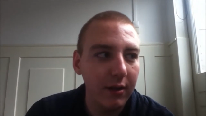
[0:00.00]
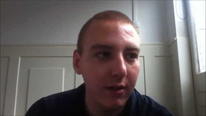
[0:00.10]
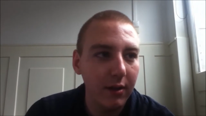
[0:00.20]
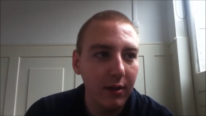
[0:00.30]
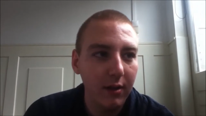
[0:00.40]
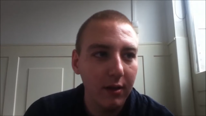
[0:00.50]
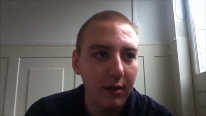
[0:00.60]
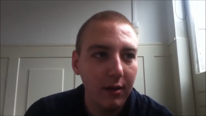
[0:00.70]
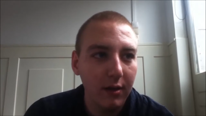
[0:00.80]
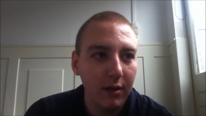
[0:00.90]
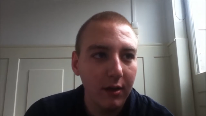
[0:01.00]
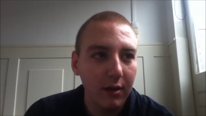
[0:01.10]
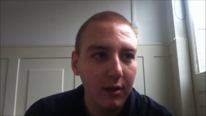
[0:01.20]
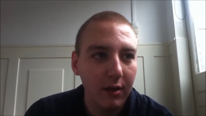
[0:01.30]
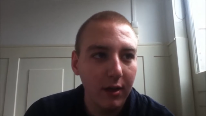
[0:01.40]

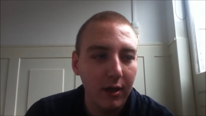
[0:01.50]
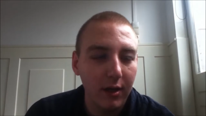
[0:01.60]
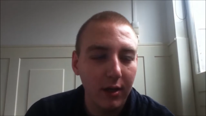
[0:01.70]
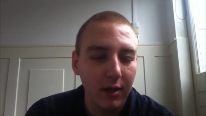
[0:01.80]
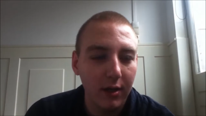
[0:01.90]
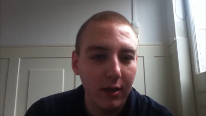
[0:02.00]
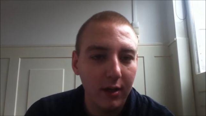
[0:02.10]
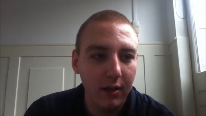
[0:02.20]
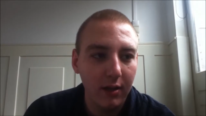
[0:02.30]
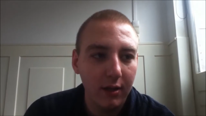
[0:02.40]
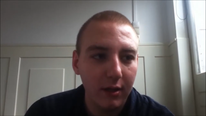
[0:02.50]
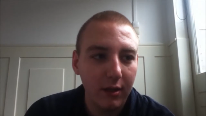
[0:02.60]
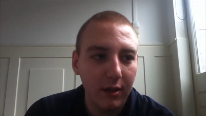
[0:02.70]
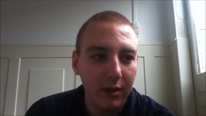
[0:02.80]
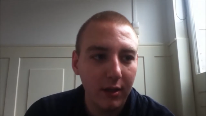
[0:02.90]

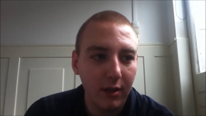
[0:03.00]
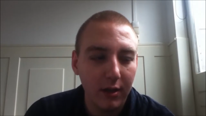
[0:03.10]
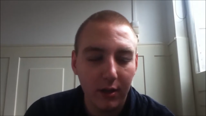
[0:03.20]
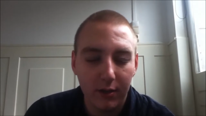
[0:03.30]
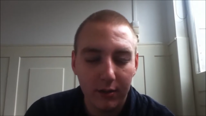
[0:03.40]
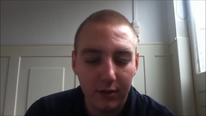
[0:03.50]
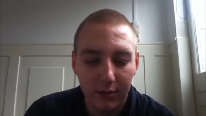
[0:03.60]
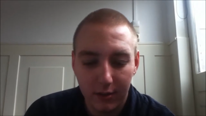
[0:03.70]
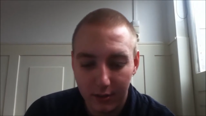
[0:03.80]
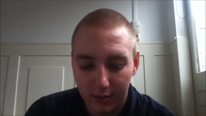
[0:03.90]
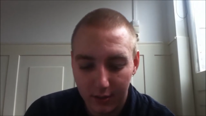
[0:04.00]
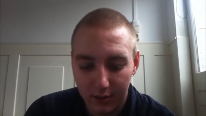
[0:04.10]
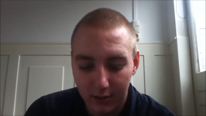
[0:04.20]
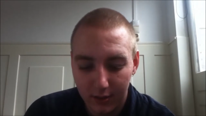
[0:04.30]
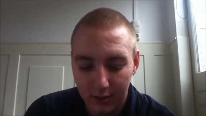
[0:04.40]
Nobody speaks.